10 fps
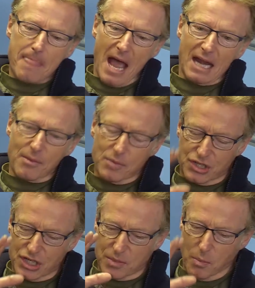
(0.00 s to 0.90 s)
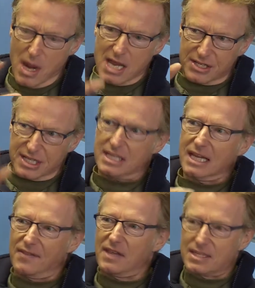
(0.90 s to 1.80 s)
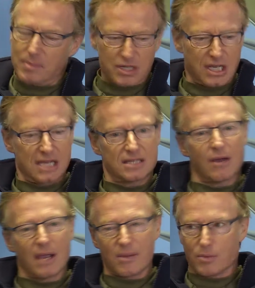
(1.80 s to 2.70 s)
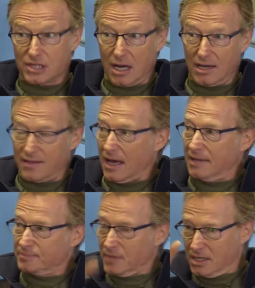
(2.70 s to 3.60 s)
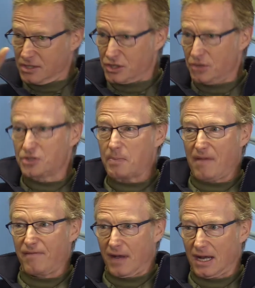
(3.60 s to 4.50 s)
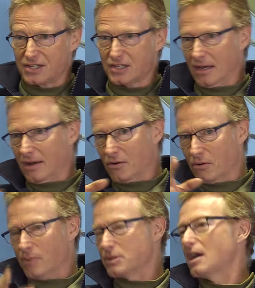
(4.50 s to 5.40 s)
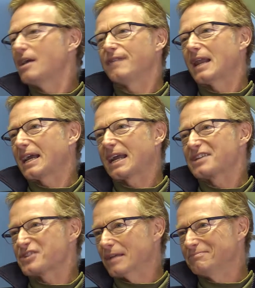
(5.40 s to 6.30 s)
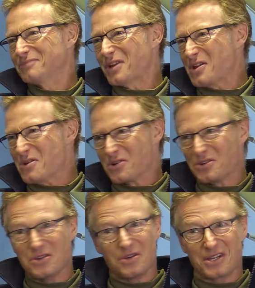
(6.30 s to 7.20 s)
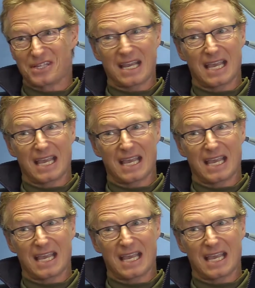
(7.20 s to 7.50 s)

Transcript: And it was just weird, sitting in this Mosquito, it was either 2 Spitfires, or it was half a Lancaster. You know, you could take